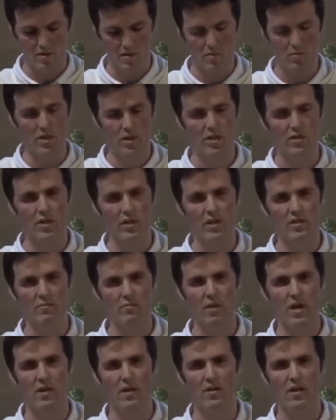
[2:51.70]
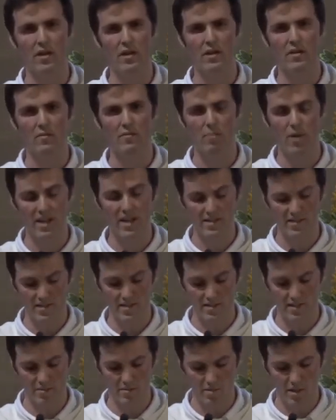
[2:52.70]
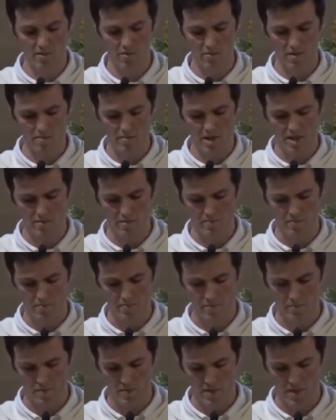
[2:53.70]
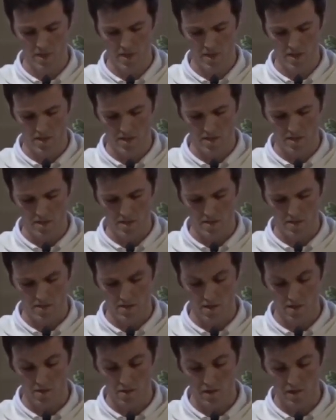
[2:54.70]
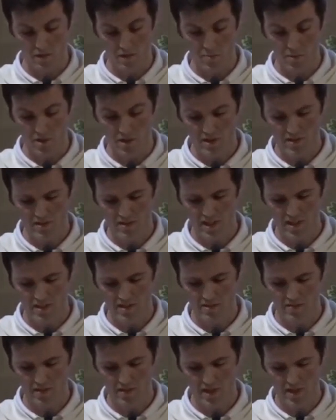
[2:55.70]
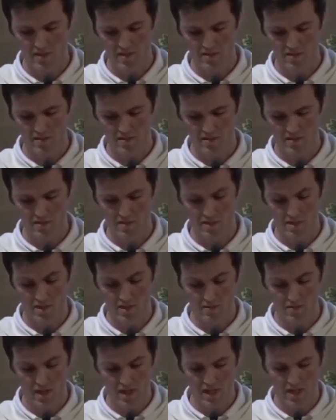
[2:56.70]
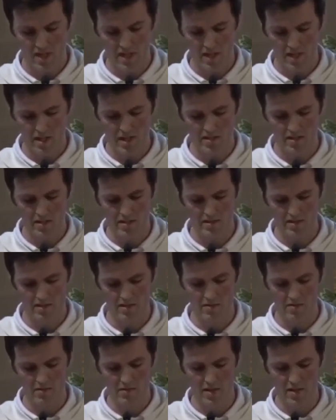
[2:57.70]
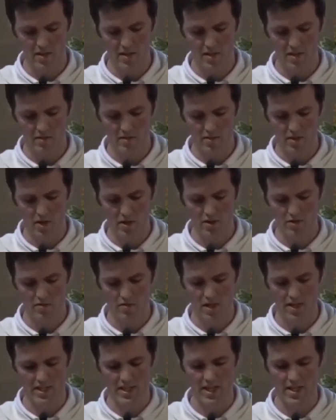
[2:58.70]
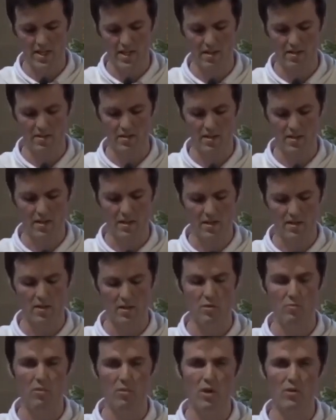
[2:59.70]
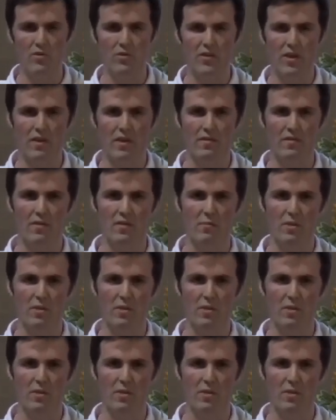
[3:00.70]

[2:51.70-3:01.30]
We address Mary as blessed among women. The Holy Spirit sanctifies, the divine artist and finger of God's right hand, who molds us to